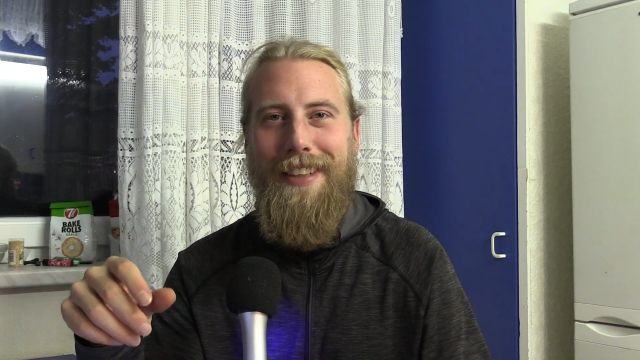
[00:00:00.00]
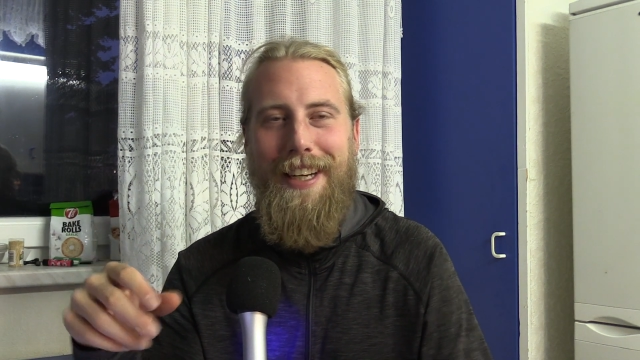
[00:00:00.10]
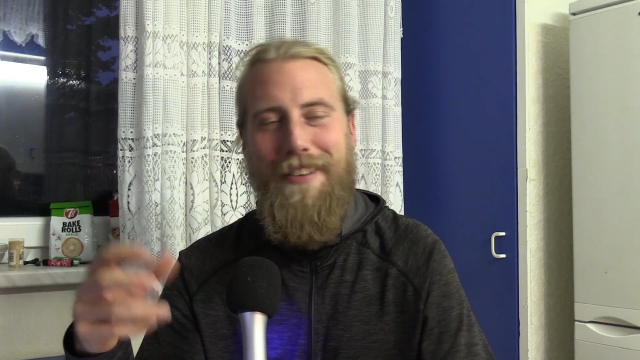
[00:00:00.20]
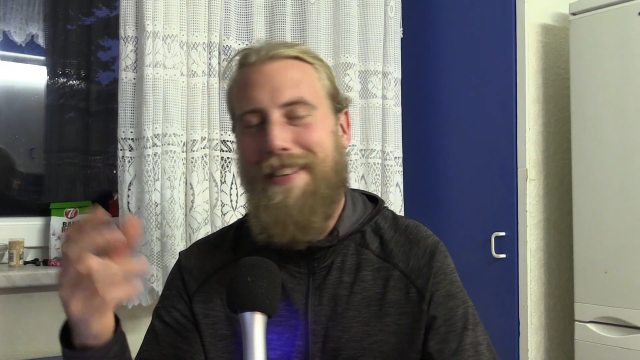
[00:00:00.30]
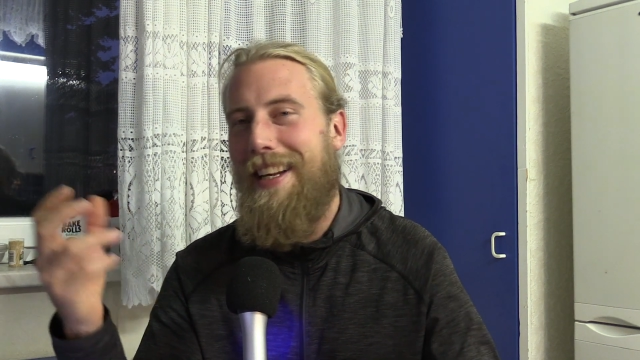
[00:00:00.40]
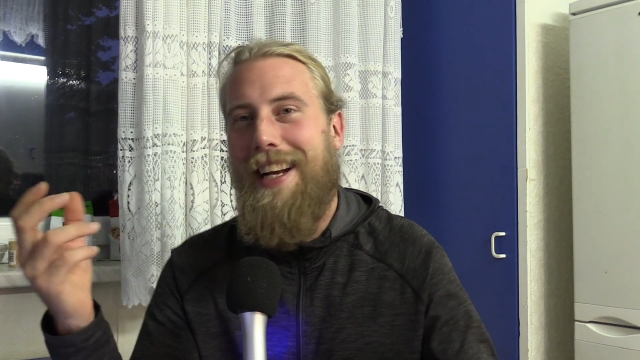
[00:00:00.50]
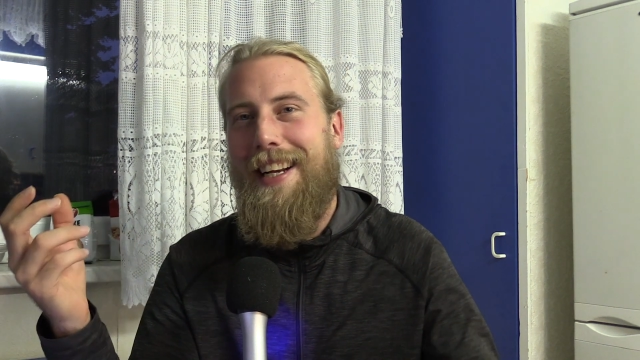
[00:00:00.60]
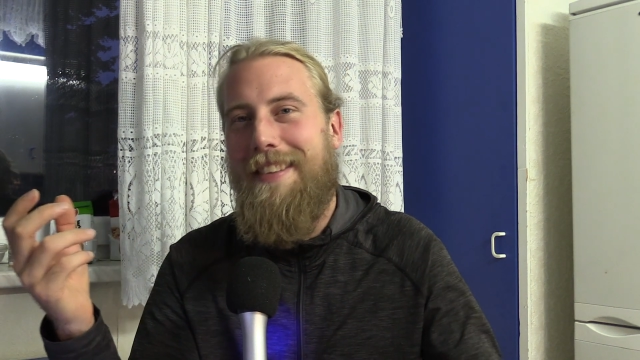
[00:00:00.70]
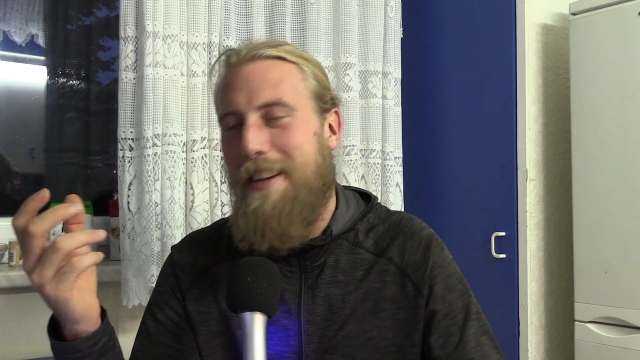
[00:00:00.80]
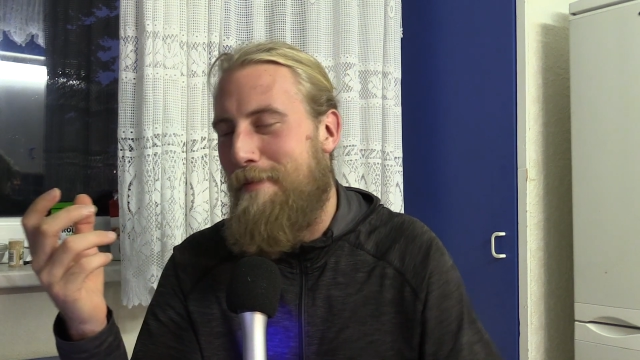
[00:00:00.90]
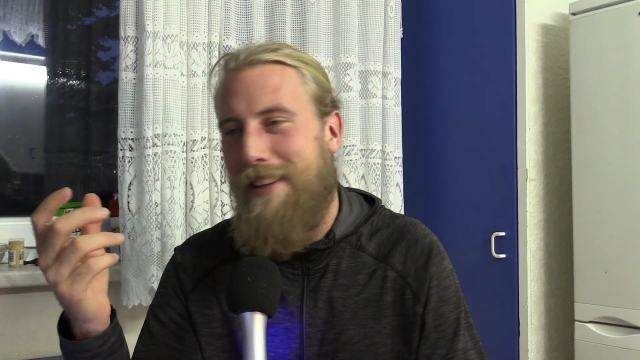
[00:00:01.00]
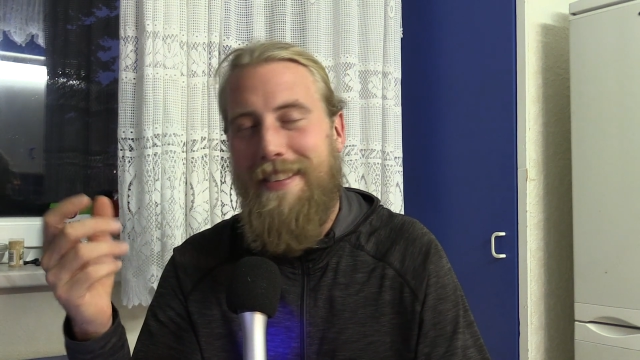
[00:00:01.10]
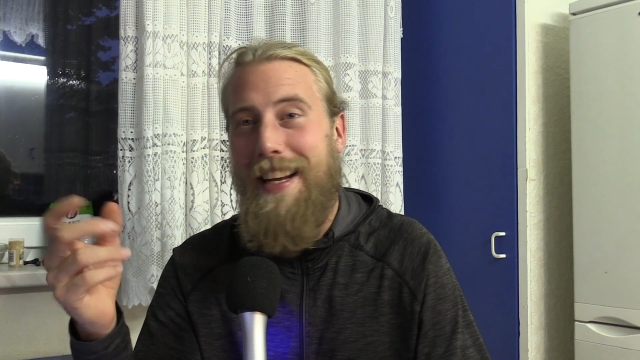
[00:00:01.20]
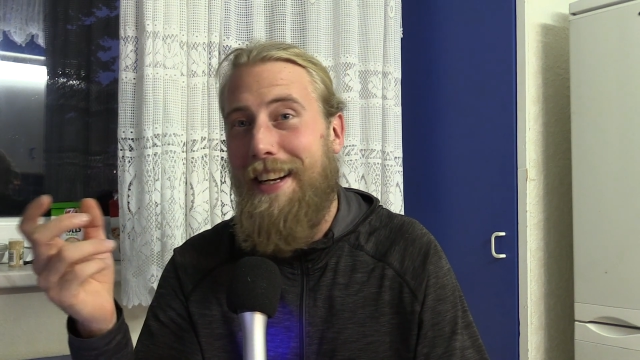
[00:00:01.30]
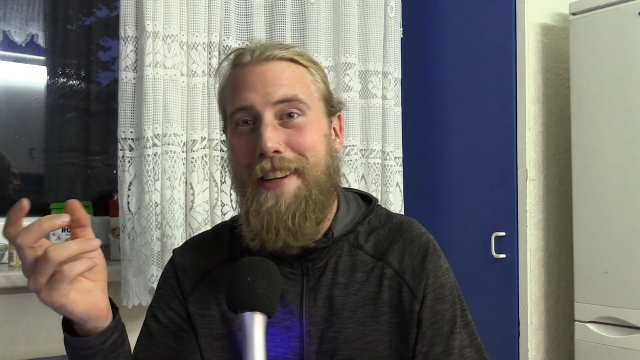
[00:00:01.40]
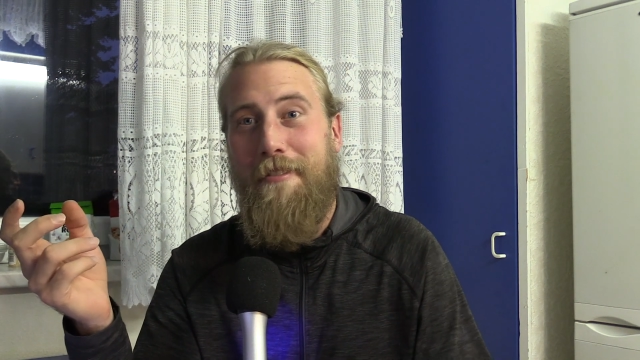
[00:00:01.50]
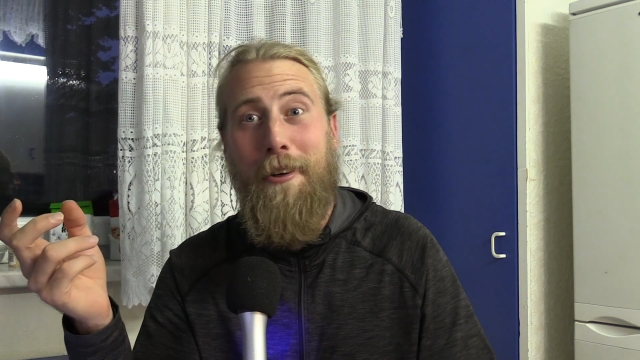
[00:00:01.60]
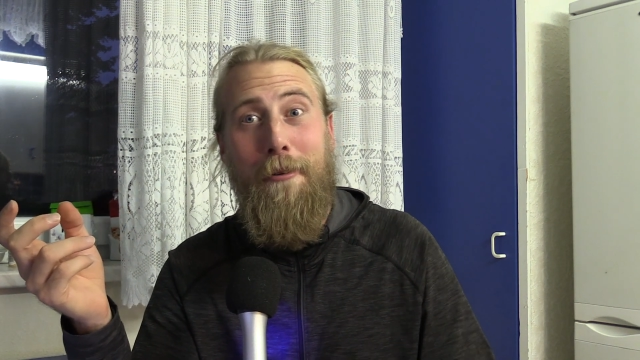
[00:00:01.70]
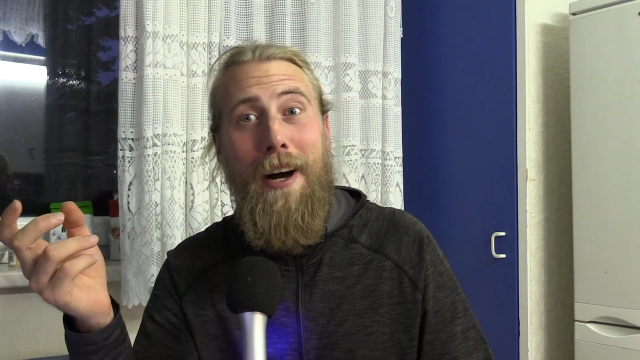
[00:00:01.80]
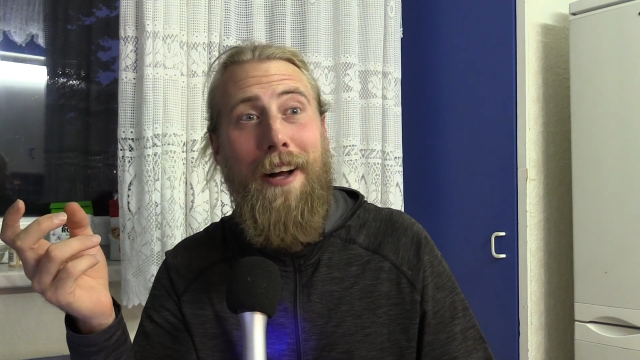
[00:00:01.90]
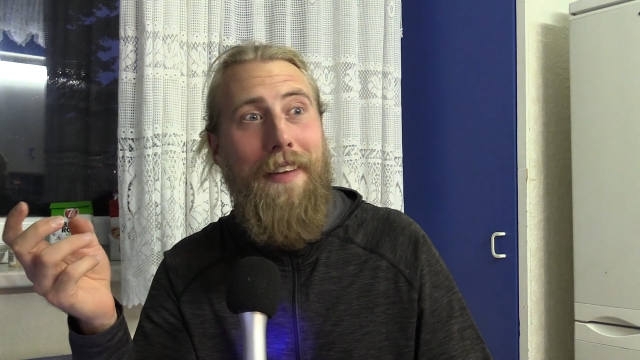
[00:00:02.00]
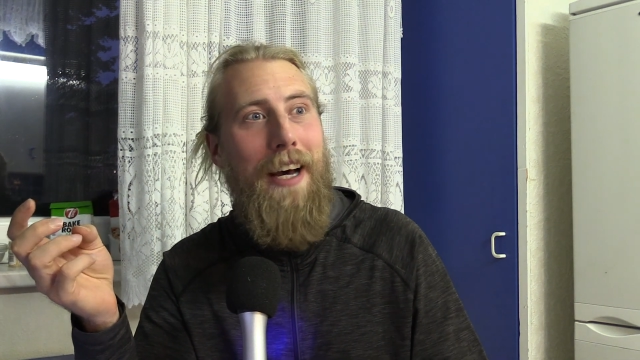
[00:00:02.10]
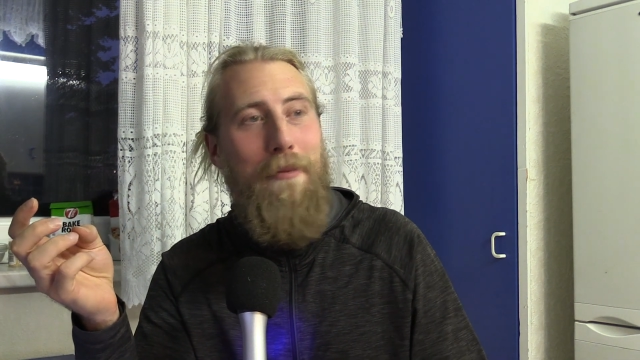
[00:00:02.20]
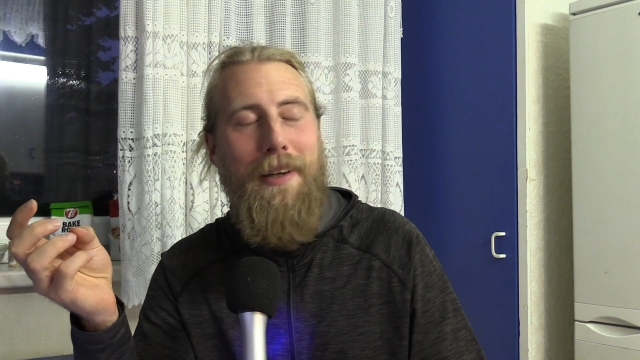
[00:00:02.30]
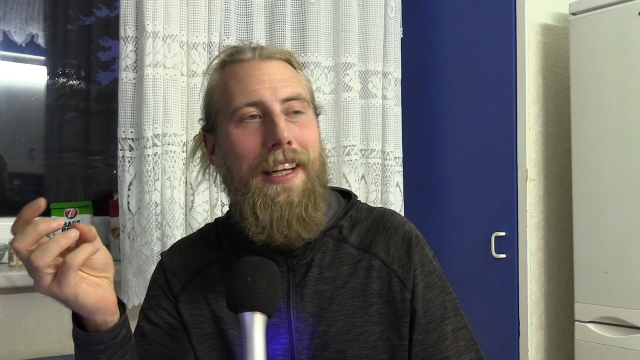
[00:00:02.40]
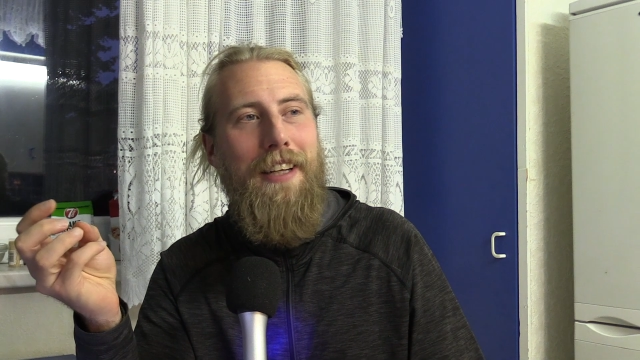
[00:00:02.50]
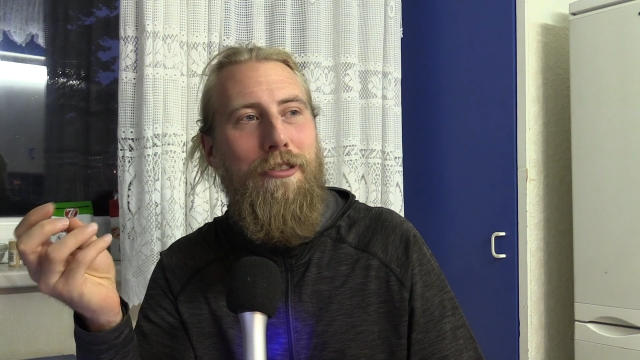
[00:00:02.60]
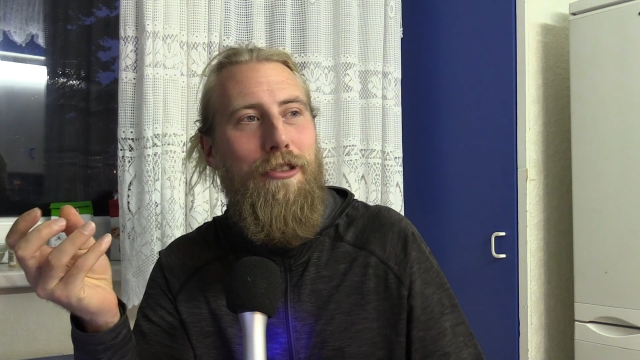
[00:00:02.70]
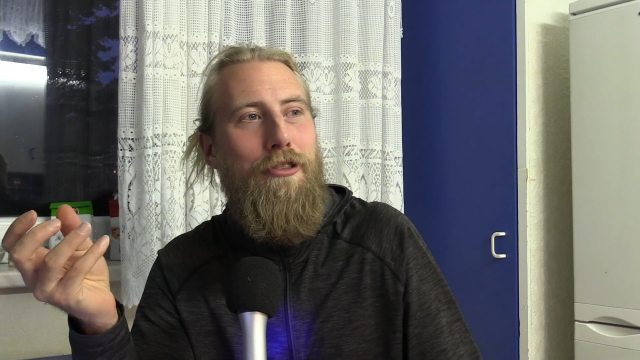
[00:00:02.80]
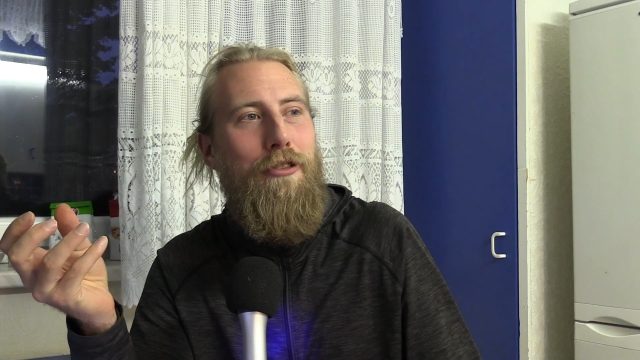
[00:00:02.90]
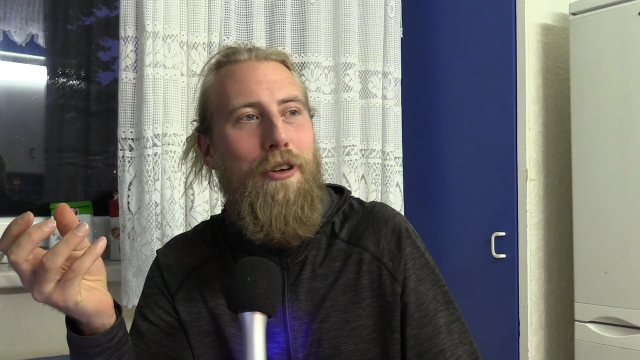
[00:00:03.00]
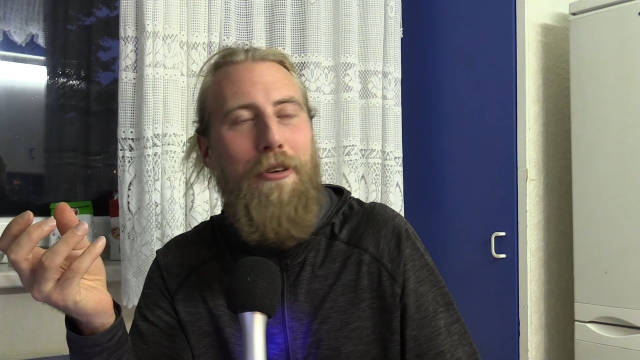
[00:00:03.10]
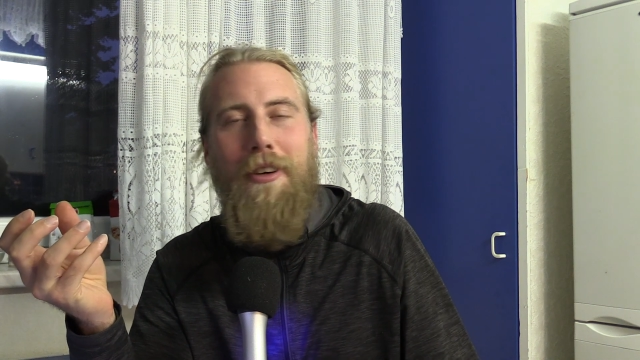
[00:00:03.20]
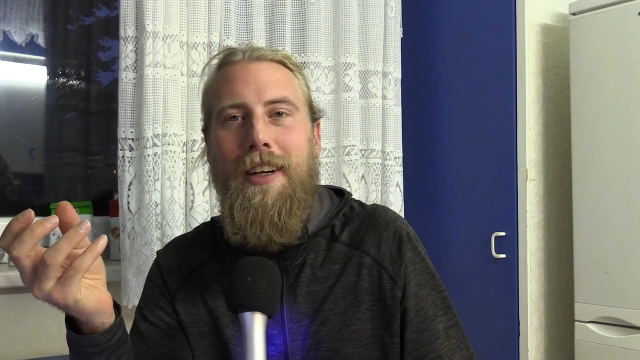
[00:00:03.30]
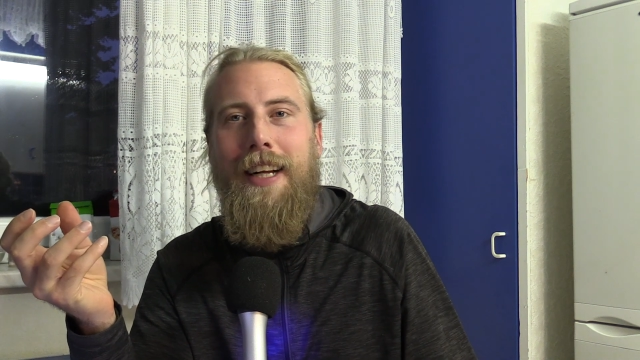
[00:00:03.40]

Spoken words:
I guess I've been saying it for a while now, but it's just true.